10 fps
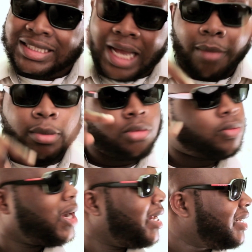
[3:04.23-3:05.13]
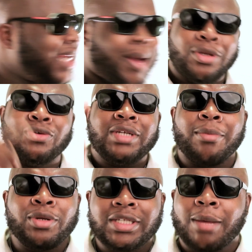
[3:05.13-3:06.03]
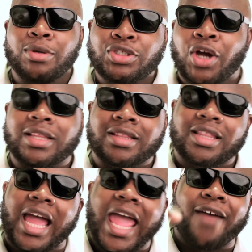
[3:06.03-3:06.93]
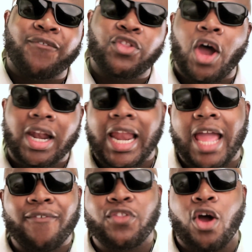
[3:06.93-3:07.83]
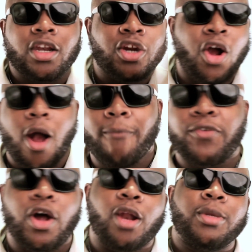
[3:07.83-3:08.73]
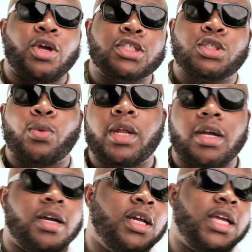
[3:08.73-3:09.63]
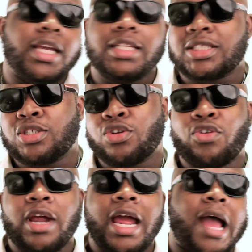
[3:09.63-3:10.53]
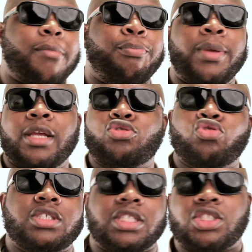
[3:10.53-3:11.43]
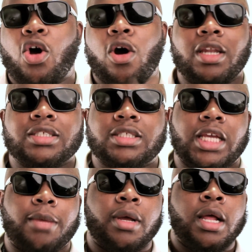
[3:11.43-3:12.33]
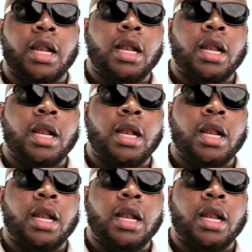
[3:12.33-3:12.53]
W what? www.thef.life.com. Follow me on Twitter, Instagram, Pinterest. It's all the same.